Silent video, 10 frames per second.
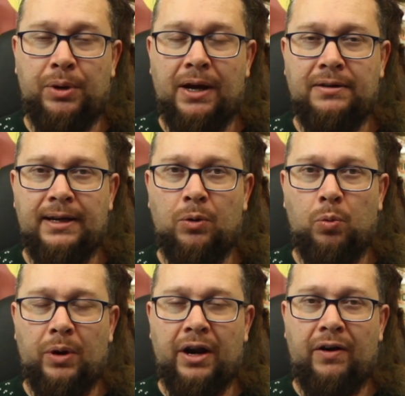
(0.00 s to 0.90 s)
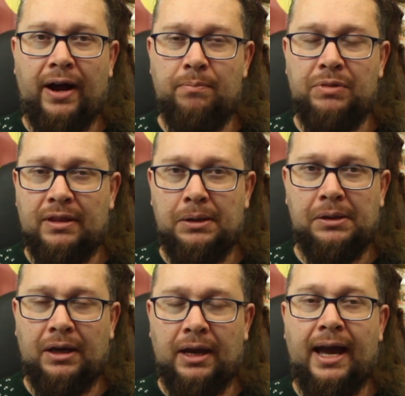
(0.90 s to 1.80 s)
Depending where I'm
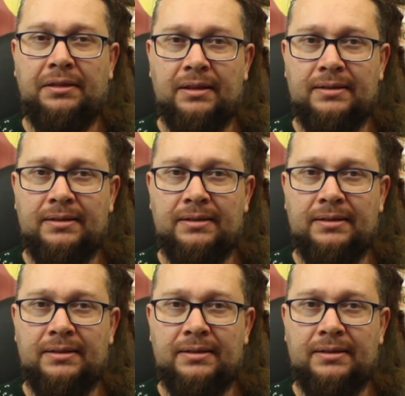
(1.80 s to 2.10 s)
thinking at the